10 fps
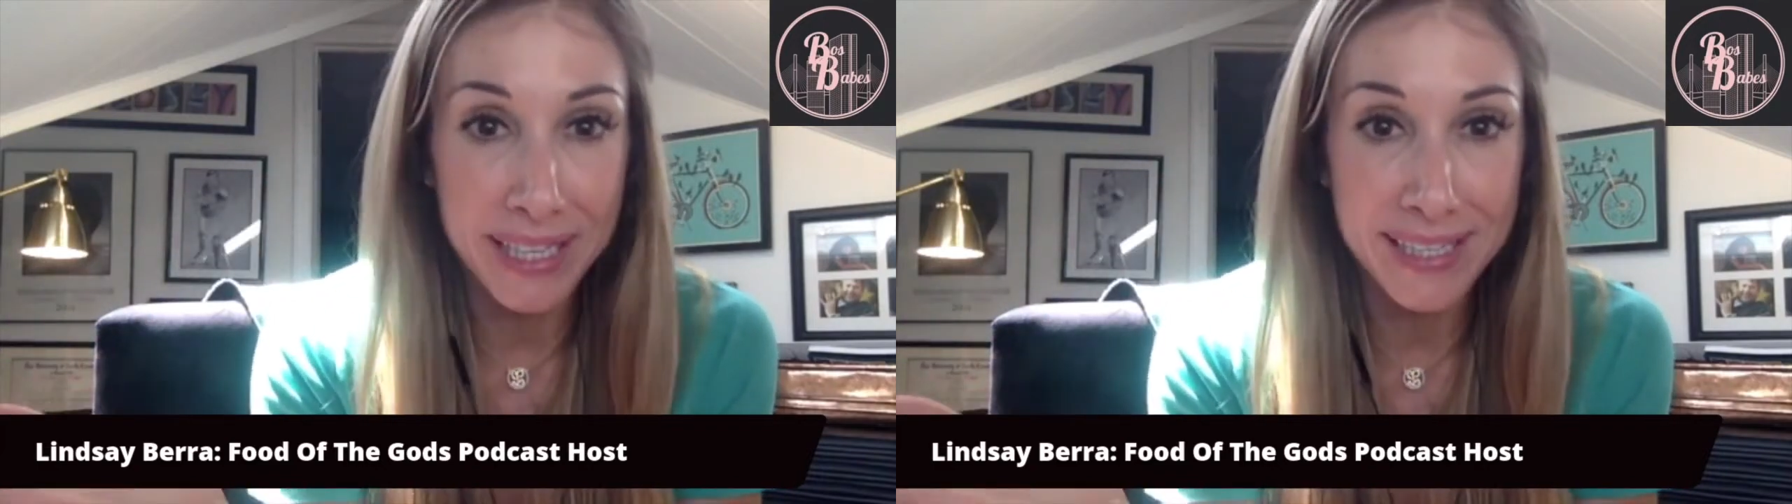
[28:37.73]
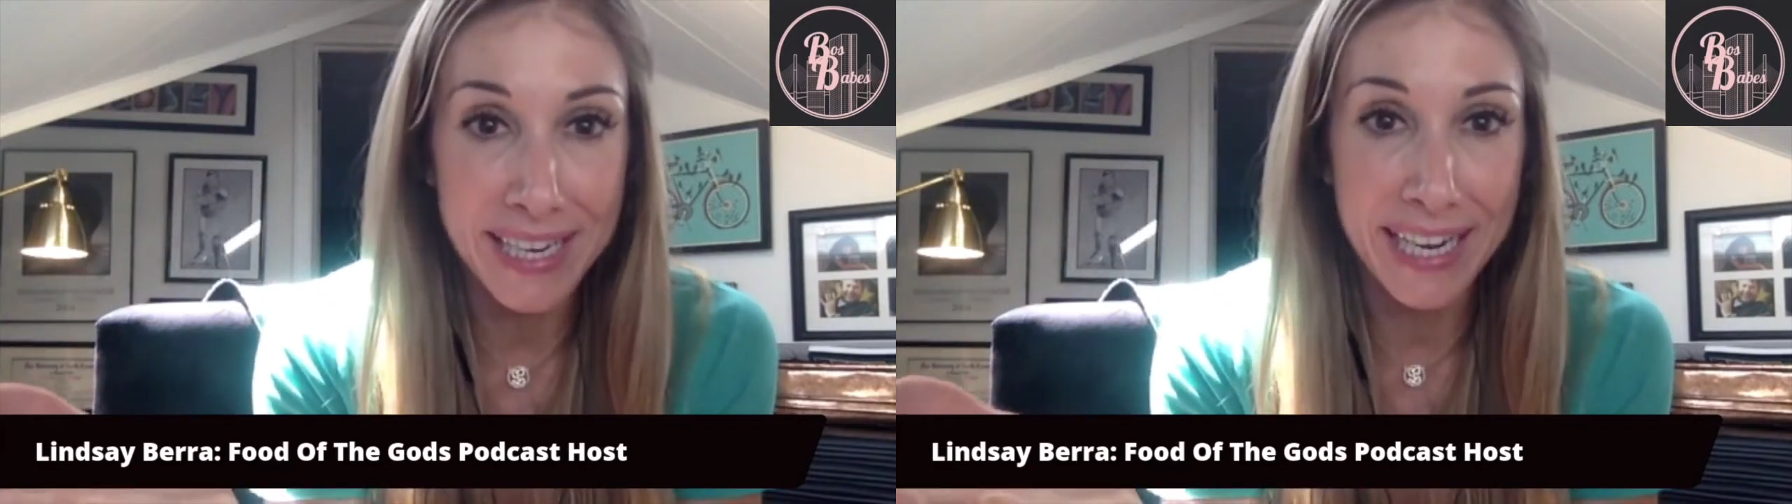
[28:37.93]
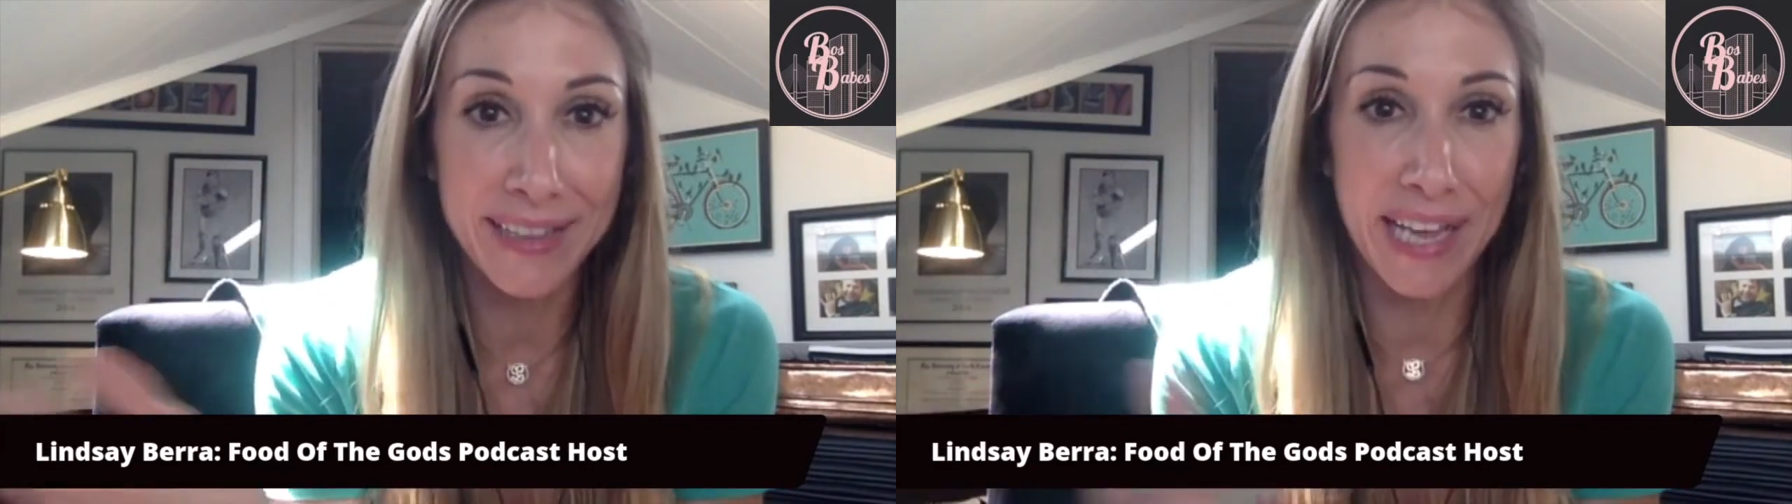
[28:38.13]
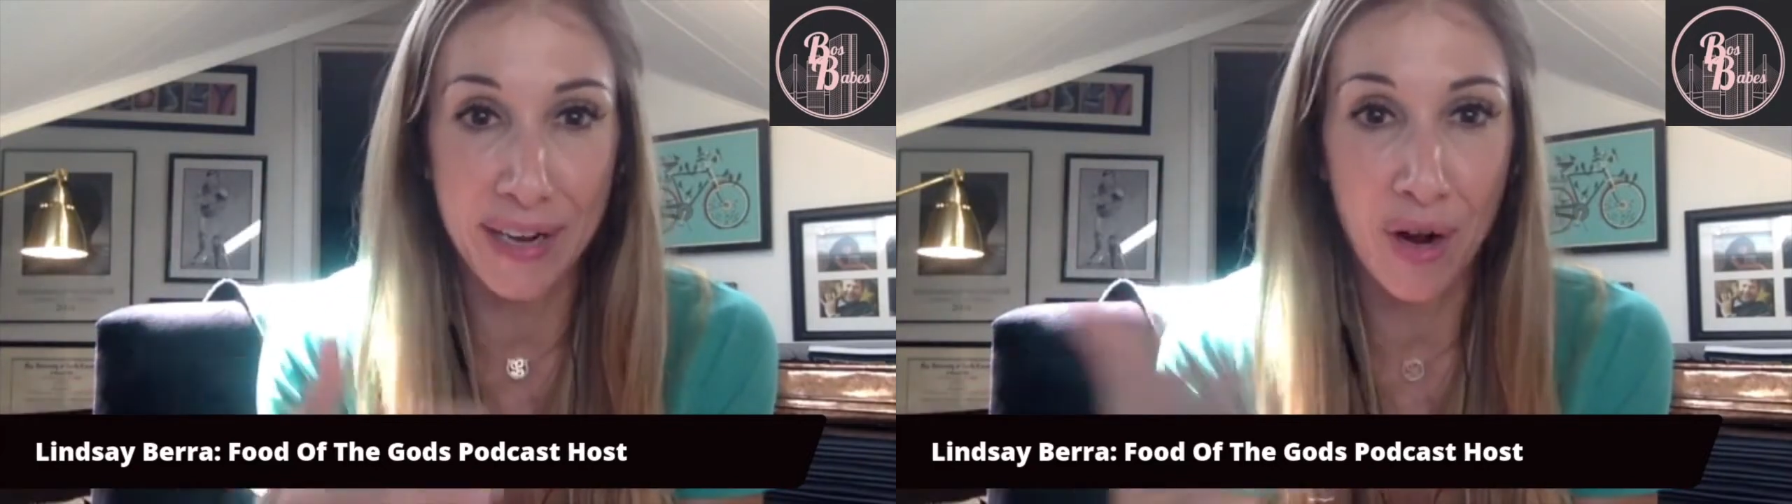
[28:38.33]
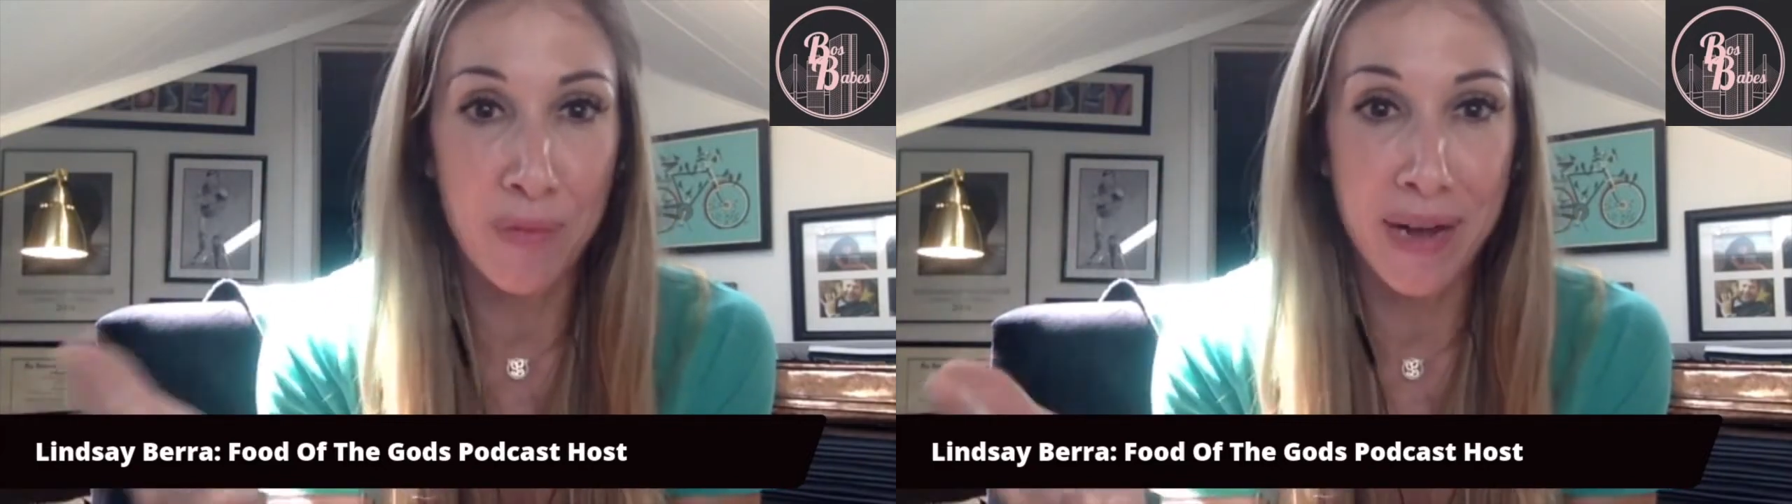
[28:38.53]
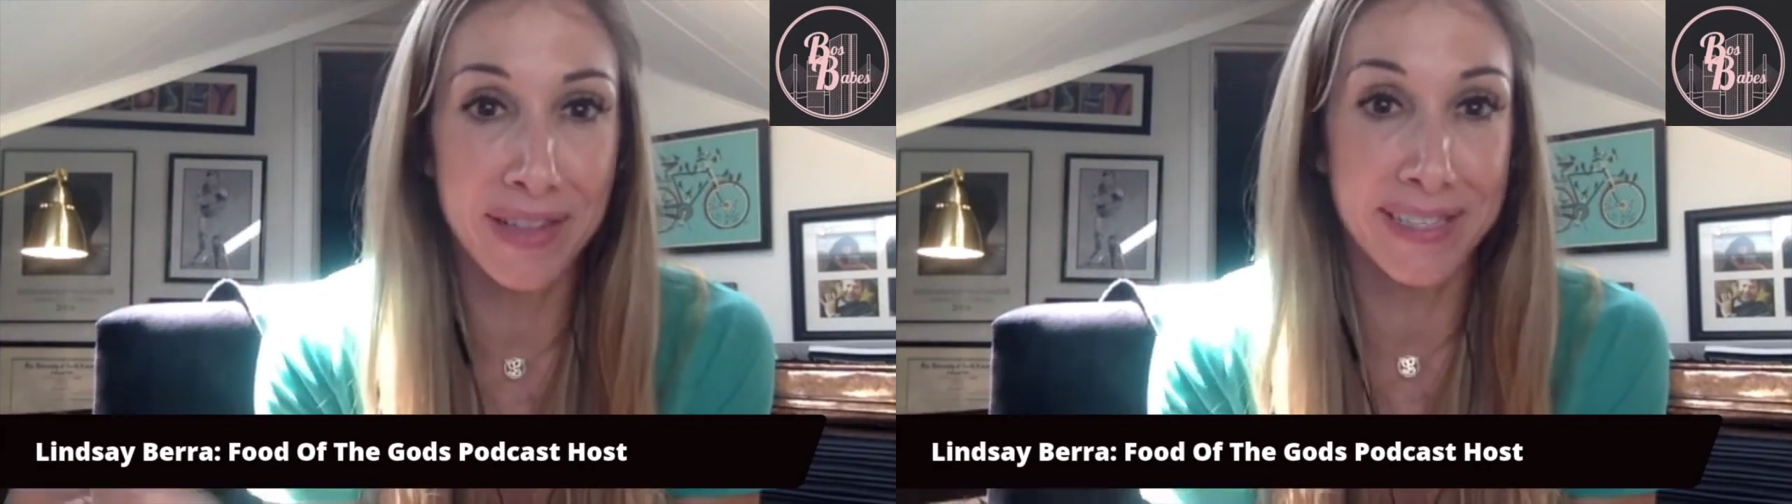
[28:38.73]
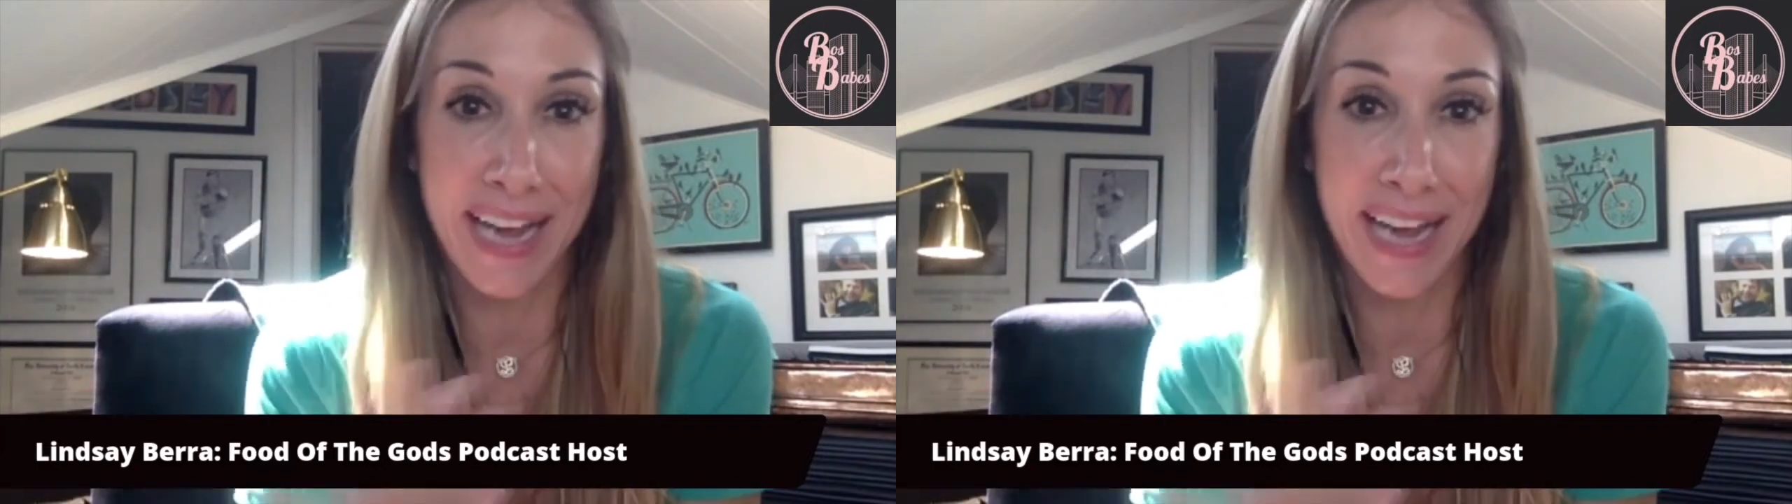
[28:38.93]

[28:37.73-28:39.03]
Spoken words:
listening, they know about this.